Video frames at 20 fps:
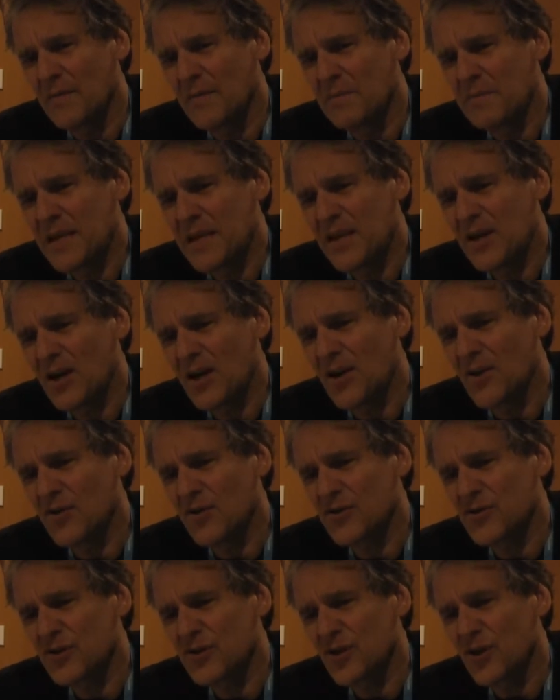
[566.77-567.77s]

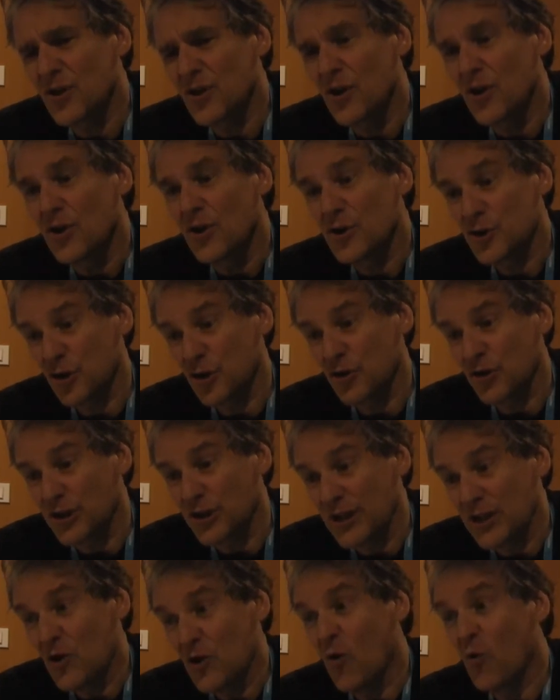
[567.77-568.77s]
Because
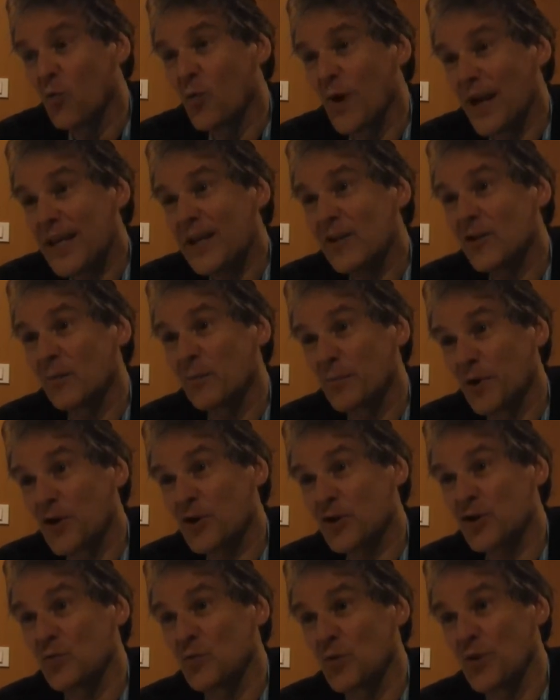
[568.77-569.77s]
certainly no regular
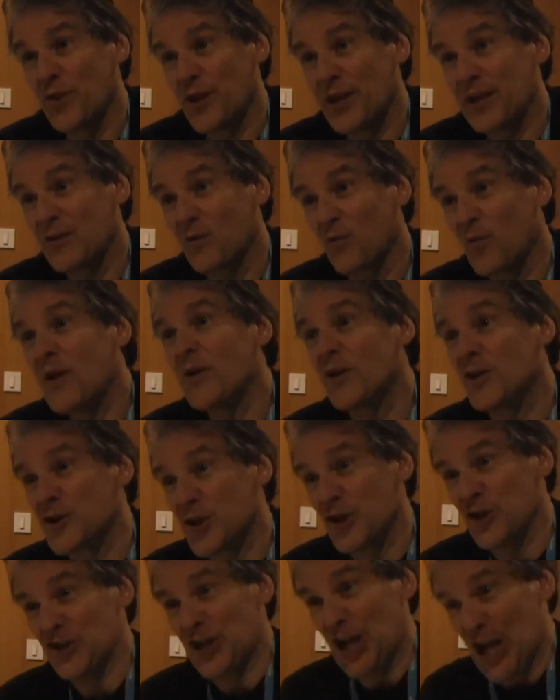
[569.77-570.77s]
person would think that we are
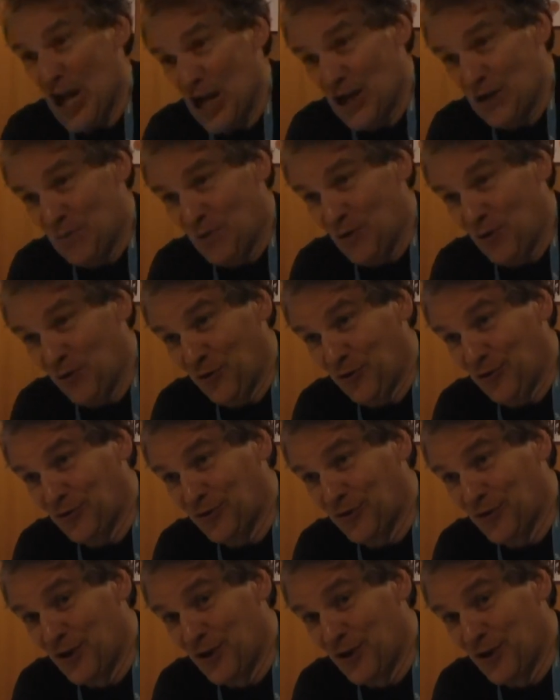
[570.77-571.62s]
just animals.